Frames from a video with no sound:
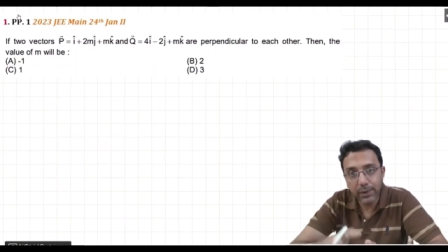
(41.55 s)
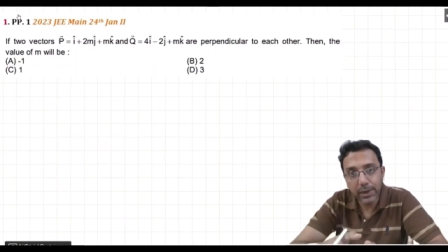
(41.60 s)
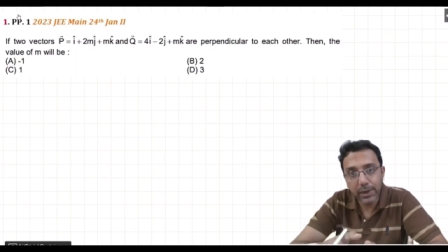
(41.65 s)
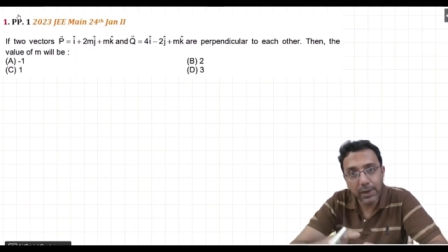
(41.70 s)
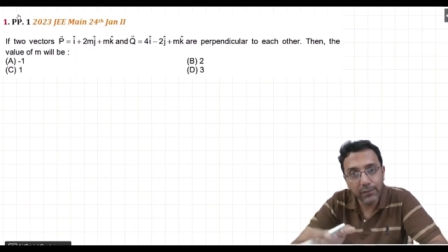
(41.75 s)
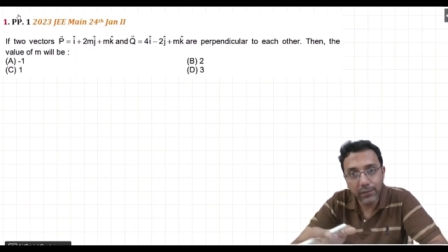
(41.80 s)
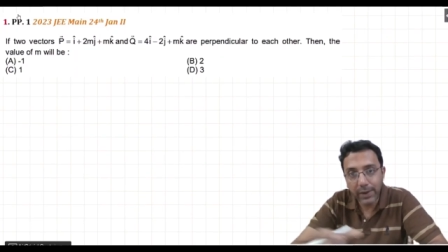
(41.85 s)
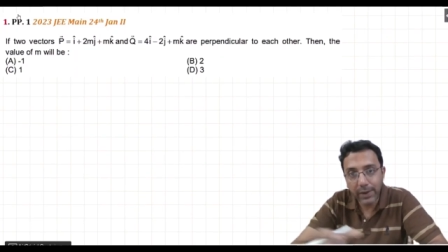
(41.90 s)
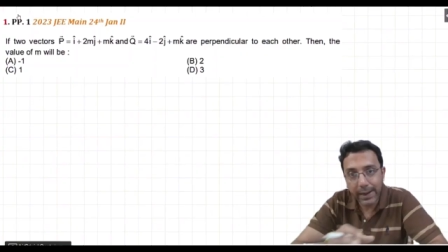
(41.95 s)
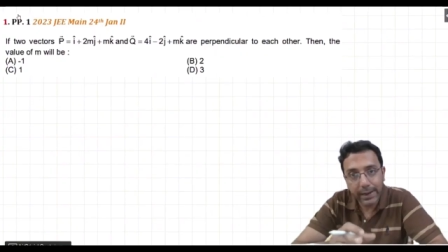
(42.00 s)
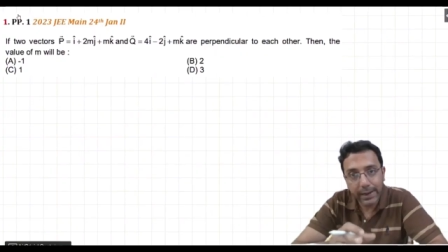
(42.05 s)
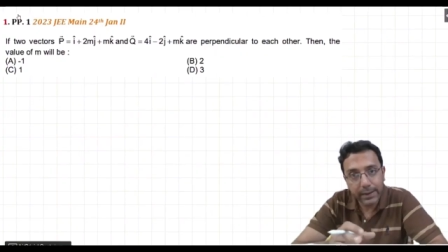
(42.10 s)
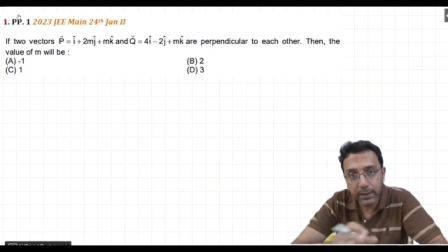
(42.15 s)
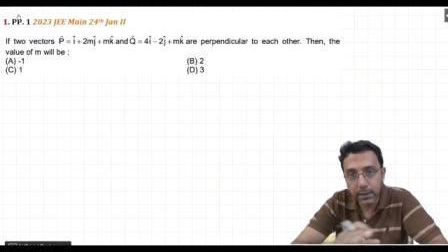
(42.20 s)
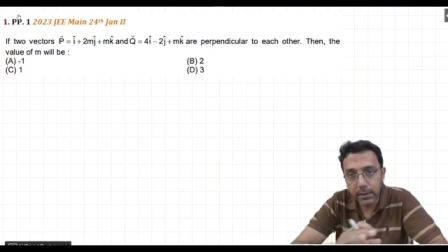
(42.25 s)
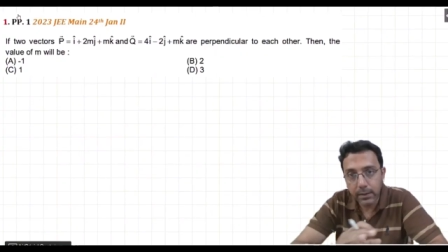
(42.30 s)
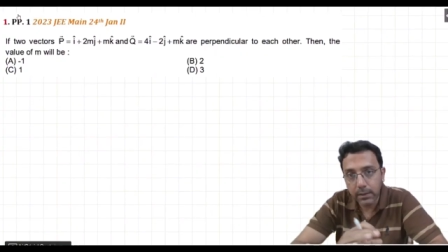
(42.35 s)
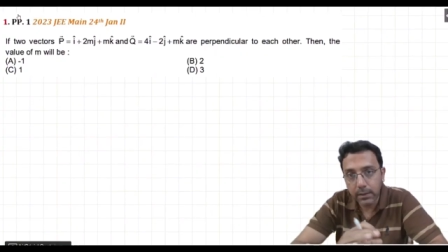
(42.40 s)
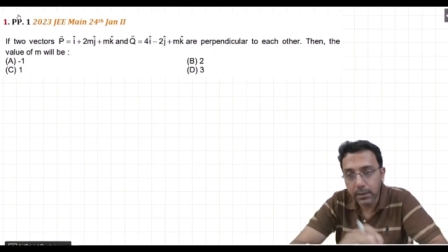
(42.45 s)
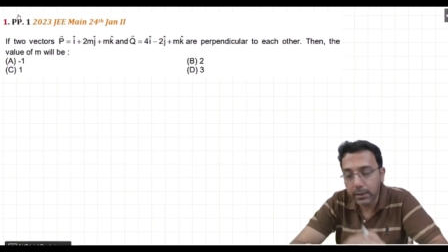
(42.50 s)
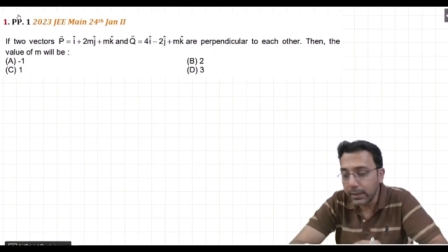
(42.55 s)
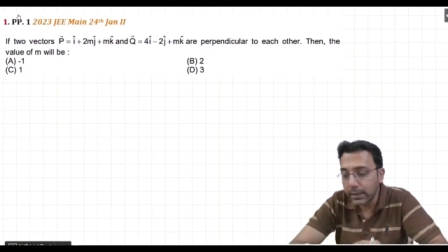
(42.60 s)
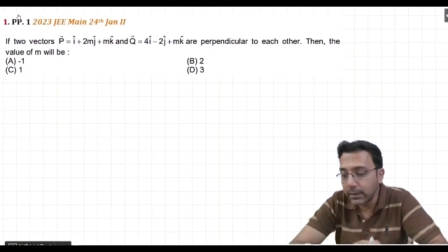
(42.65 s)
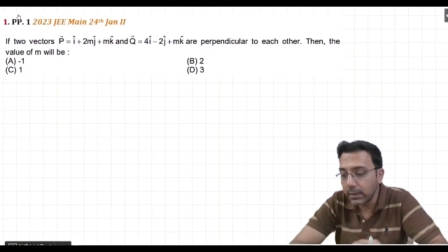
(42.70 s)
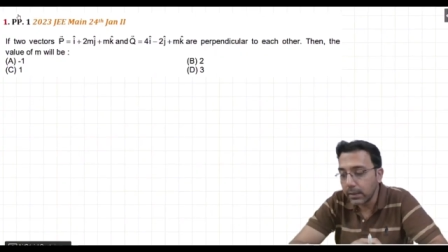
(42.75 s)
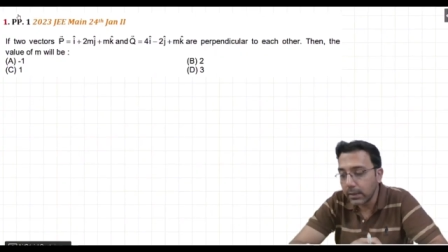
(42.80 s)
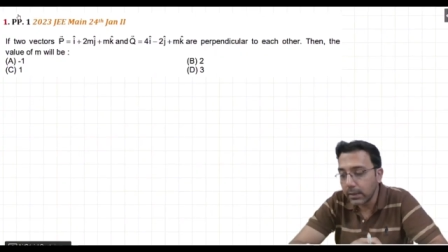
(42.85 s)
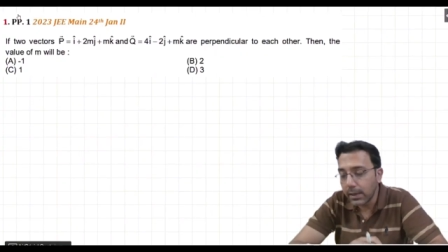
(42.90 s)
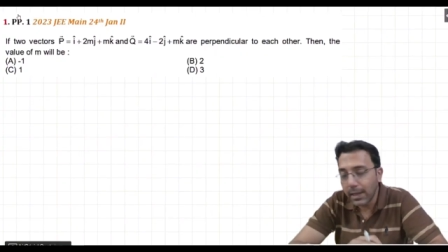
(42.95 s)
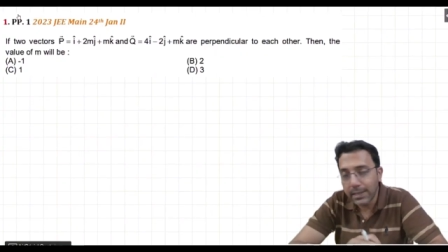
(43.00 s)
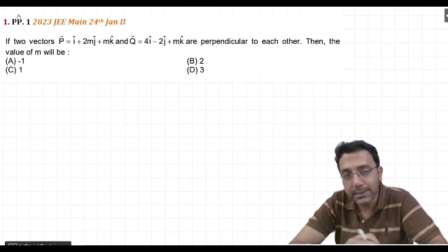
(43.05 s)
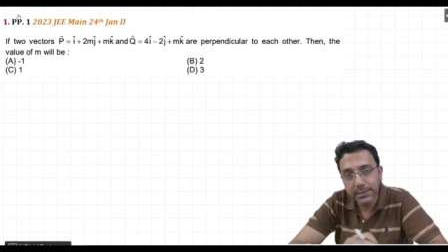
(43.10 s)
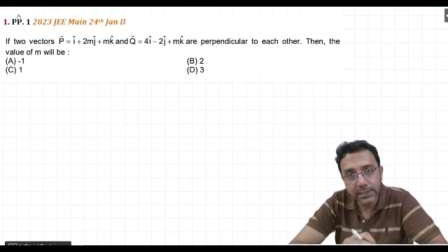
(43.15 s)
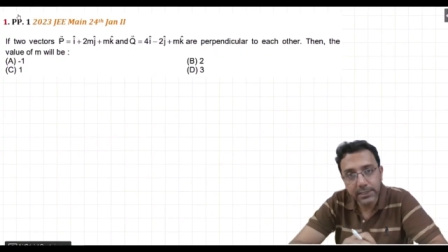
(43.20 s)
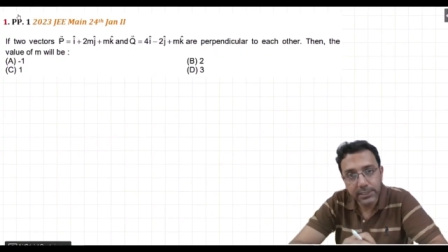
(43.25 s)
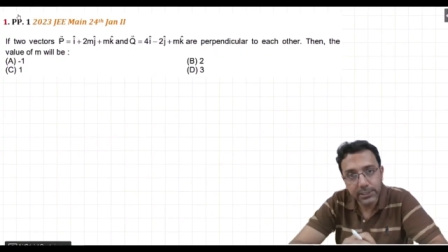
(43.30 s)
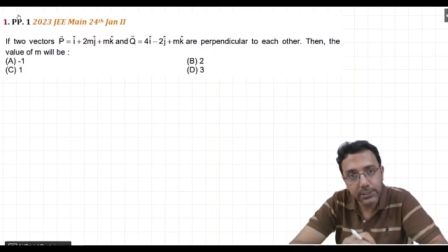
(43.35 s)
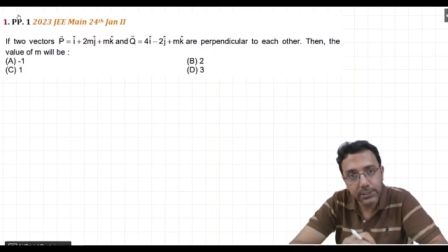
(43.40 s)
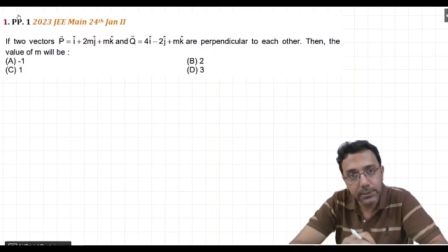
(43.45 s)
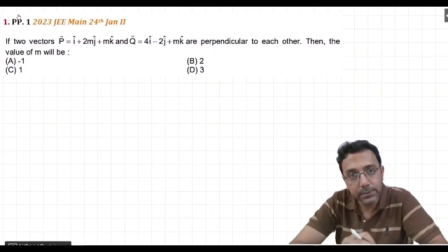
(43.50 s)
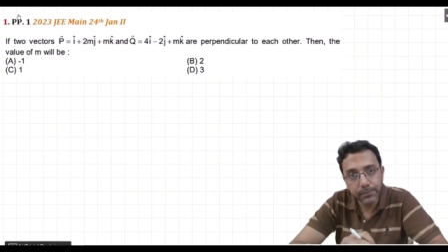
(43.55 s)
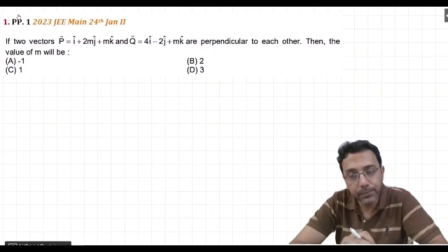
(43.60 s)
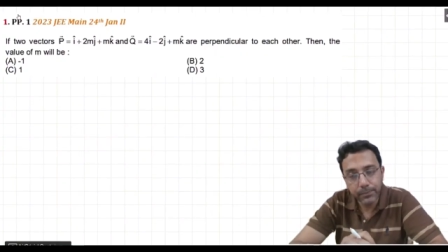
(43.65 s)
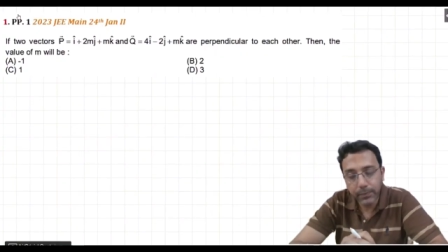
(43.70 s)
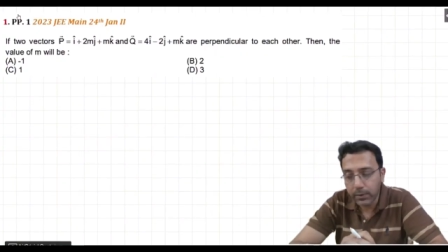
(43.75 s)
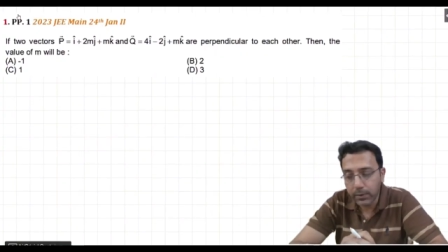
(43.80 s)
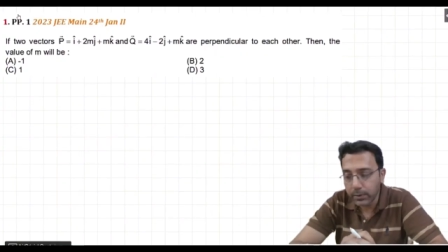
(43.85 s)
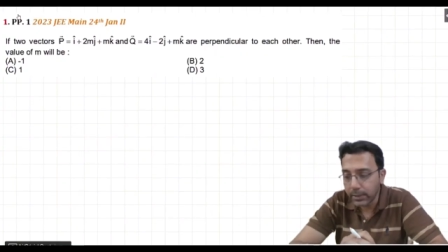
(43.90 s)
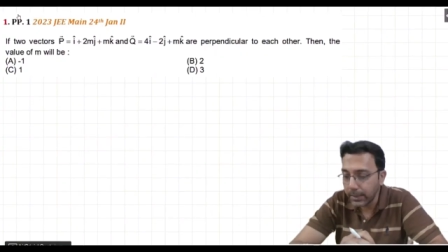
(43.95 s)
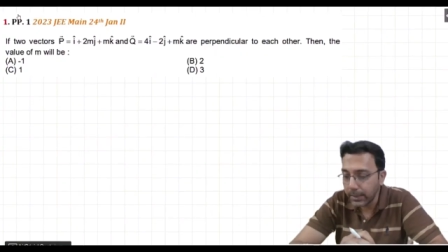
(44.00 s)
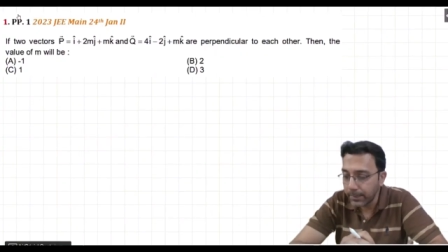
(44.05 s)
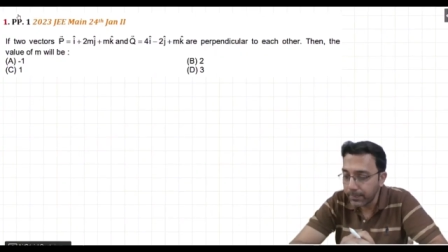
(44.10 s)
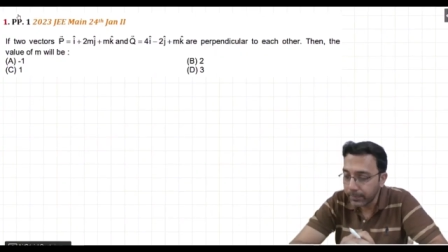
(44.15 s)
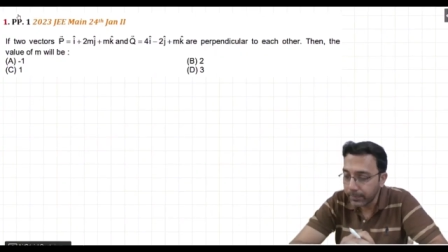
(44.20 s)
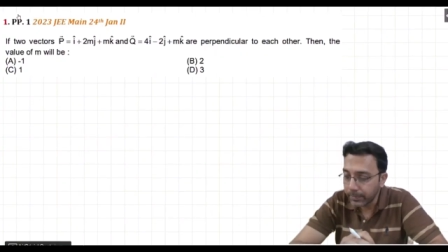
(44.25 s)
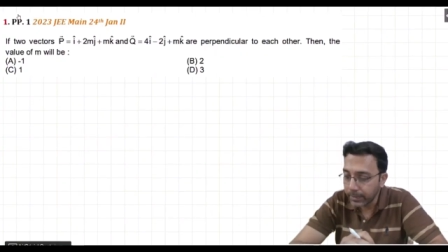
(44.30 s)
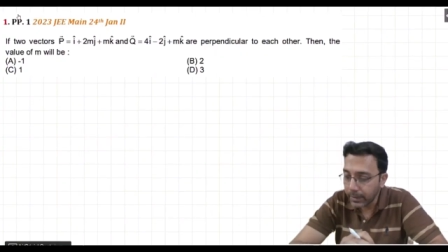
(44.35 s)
we have gained in the last session. Okay.